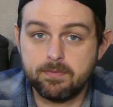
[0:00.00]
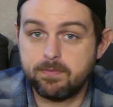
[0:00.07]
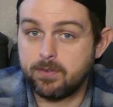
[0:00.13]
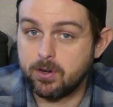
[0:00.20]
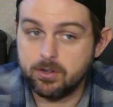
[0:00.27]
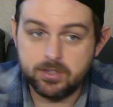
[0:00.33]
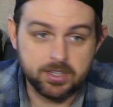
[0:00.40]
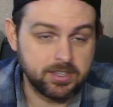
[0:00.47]

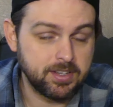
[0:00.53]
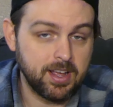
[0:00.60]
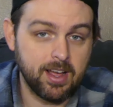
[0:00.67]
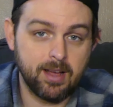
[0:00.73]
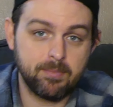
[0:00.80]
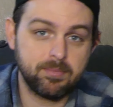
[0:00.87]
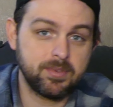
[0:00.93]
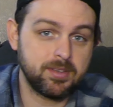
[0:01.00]
first
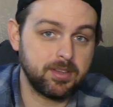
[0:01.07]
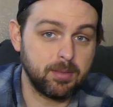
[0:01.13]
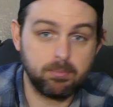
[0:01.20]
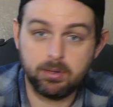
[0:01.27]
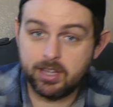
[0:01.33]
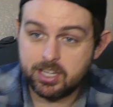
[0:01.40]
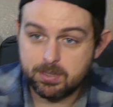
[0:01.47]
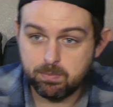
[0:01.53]
attempt, the
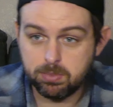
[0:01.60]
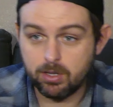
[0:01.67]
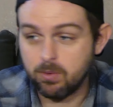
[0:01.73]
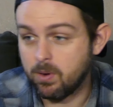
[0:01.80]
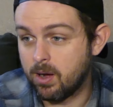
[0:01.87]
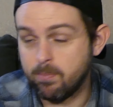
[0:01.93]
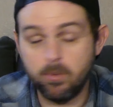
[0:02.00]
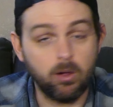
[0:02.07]
Blix
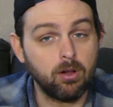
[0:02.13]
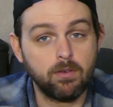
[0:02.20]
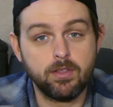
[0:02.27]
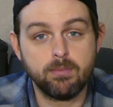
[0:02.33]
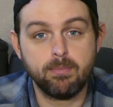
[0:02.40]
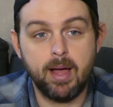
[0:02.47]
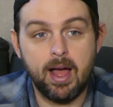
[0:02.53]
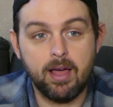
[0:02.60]
blew up all
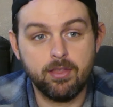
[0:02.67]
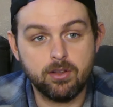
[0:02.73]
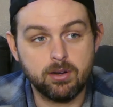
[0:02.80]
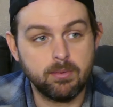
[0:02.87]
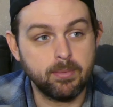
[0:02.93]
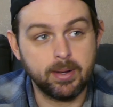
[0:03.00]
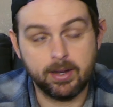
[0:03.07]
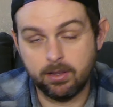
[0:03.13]
over the
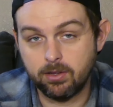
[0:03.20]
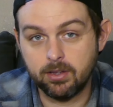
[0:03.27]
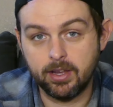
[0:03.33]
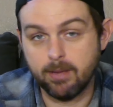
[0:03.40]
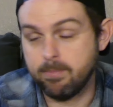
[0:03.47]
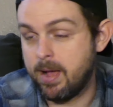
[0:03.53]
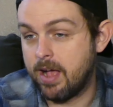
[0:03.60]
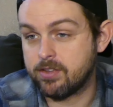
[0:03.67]
bathroom and it looked like
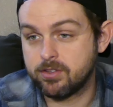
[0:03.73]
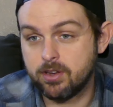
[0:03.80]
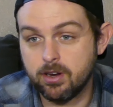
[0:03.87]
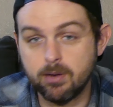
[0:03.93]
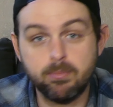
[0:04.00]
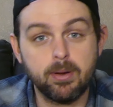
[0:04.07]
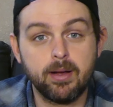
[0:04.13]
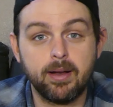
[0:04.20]
a
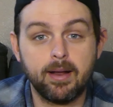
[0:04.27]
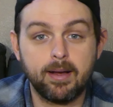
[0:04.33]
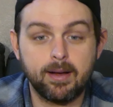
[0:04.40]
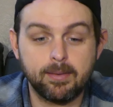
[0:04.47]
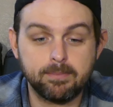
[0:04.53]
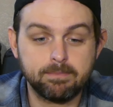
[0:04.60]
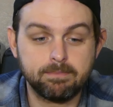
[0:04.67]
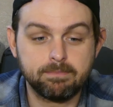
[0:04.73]
massacre, but
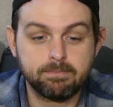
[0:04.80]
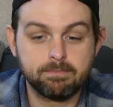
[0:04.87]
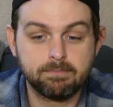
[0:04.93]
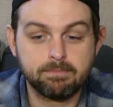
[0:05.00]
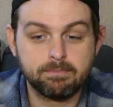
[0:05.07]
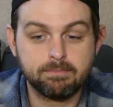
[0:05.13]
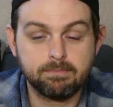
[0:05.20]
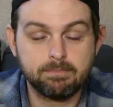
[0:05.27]

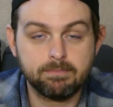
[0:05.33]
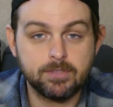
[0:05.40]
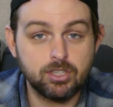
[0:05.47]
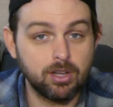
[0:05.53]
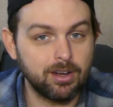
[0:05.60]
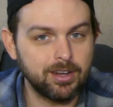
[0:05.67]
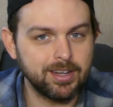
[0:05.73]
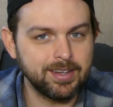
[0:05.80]
it's
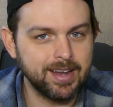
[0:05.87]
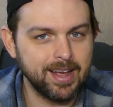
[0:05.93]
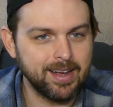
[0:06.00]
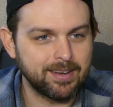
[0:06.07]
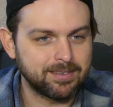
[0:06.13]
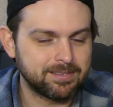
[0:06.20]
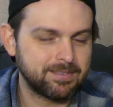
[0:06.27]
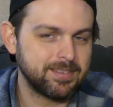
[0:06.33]
all good
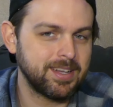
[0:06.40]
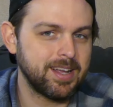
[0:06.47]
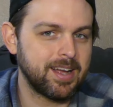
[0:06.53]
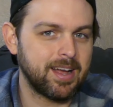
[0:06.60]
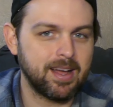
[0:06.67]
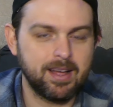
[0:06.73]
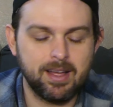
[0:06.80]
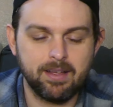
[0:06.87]
now.
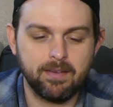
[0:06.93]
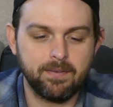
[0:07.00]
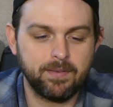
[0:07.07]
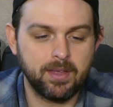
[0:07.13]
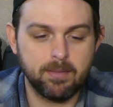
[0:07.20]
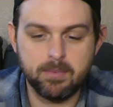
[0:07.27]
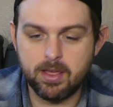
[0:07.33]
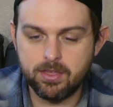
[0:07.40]
Yeah, I've
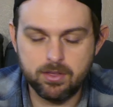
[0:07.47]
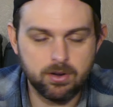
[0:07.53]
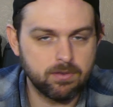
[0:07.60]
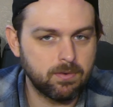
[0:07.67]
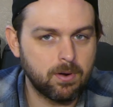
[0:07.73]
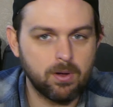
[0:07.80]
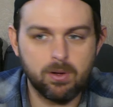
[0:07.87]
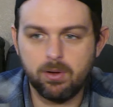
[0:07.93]
done my 3rd
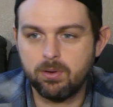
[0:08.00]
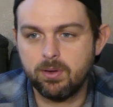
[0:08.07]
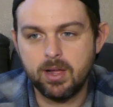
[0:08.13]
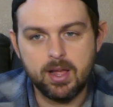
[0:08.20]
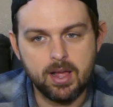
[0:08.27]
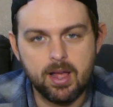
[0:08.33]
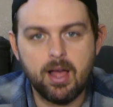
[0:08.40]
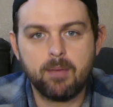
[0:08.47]
roll,
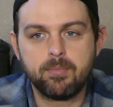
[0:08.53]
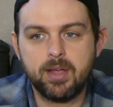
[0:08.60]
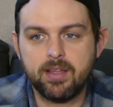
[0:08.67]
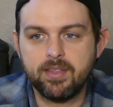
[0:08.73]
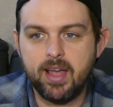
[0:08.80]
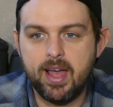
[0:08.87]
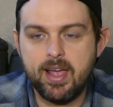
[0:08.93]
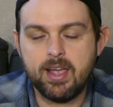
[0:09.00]

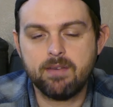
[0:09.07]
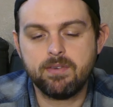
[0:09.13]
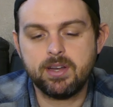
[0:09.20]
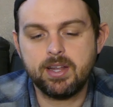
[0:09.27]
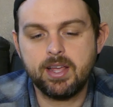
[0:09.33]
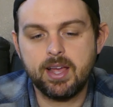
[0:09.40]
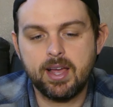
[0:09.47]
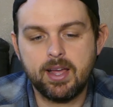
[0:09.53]
getting the hang of it
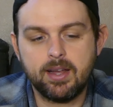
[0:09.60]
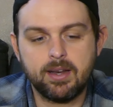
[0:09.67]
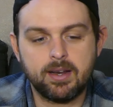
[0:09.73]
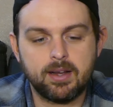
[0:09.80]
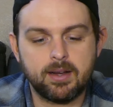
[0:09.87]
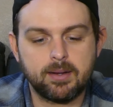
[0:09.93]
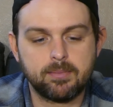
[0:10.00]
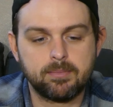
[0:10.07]
again.
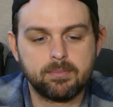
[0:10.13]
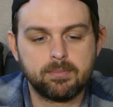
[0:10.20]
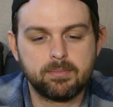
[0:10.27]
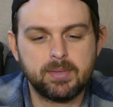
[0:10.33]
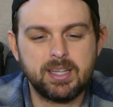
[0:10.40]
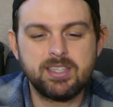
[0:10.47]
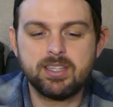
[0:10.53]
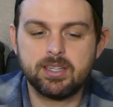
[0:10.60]

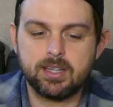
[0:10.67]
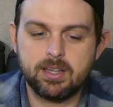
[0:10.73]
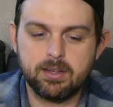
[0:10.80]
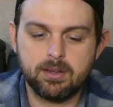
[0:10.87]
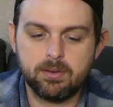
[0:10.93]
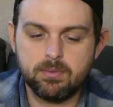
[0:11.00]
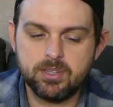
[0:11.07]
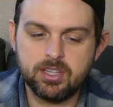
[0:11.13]

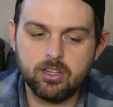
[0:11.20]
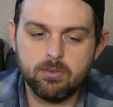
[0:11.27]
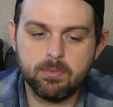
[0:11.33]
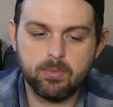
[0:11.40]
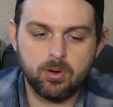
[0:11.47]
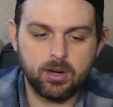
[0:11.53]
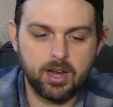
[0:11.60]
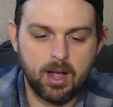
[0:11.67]
It was a little bit
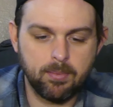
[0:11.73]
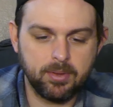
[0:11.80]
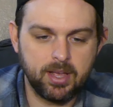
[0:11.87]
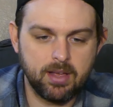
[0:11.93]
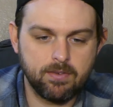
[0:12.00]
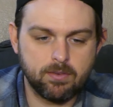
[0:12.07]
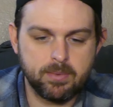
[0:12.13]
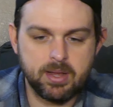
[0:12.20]
more
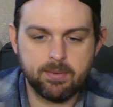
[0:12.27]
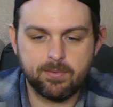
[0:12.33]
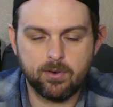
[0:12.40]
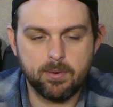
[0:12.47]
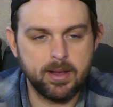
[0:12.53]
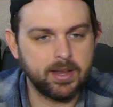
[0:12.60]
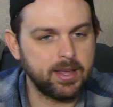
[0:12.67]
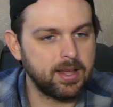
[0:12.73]
complicated for me
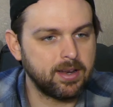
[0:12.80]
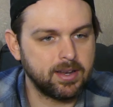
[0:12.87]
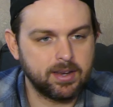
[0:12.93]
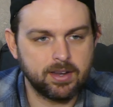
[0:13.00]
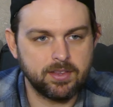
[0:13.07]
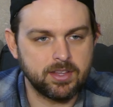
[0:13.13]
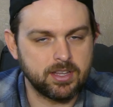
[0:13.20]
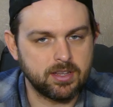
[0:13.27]
for like getting it
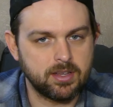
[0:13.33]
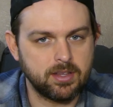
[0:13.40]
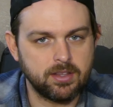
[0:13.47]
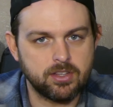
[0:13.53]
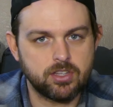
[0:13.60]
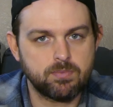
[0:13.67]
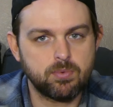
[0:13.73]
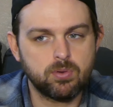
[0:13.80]

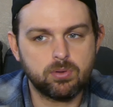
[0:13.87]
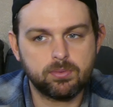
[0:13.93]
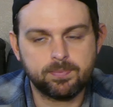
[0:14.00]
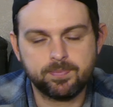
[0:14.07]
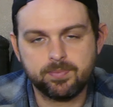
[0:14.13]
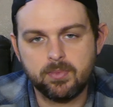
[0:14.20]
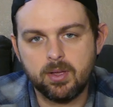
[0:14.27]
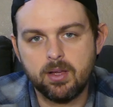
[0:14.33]
into spool,
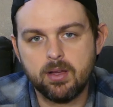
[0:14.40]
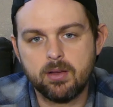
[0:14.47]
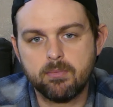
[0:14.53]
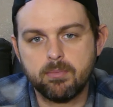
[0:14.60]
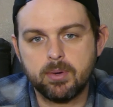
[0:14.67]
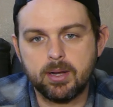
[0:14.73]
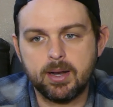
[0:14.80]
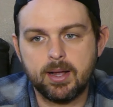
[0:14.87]

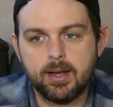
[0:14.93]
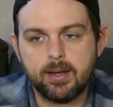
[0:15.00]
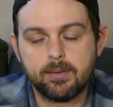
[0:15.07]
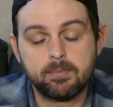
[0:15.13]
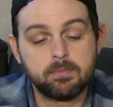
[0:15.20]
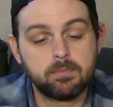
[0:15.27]
but I